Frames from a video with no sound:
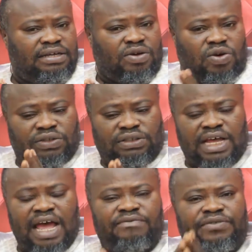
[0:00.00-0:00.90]
Because
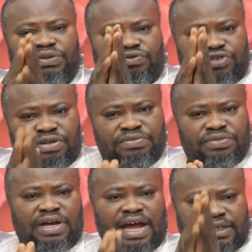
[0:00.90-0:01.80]
every dream
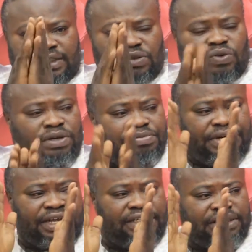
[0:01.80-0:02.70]
has its own
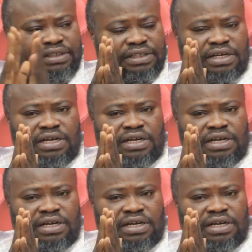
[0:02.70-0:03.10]
implication.